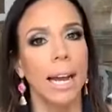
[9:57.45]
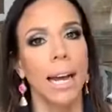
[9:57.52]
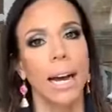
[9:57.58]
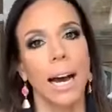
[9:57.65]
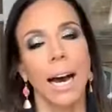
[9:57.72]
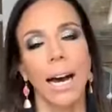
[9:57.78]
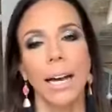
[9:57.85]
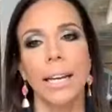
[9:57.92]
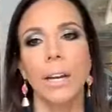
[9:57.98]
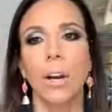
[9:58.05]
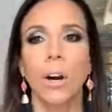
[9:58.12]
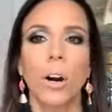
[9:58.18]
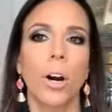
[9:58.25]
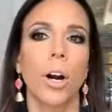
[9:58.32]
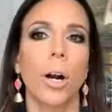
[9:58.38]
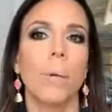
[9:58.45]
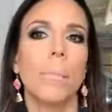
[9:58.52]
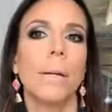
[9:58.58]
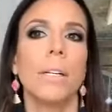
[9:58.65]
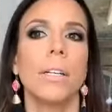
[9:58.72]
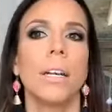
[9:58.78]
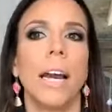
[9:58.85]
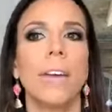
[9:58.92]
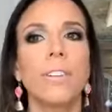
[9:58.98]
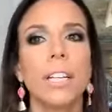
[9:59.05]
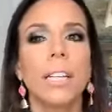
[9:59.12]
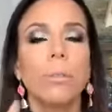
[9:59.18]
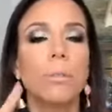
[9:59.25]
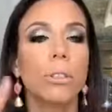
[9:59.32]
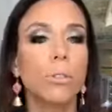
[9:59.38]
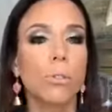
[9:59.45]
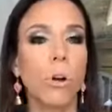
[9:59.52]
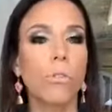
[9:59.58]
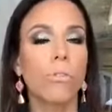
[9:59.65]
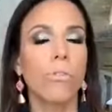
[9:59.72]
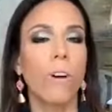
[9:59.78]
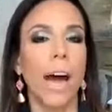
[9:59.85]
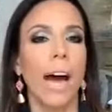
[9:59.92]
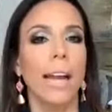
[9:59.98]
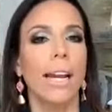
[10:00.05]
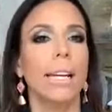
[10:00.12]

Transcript: high-carb, everything was low fat.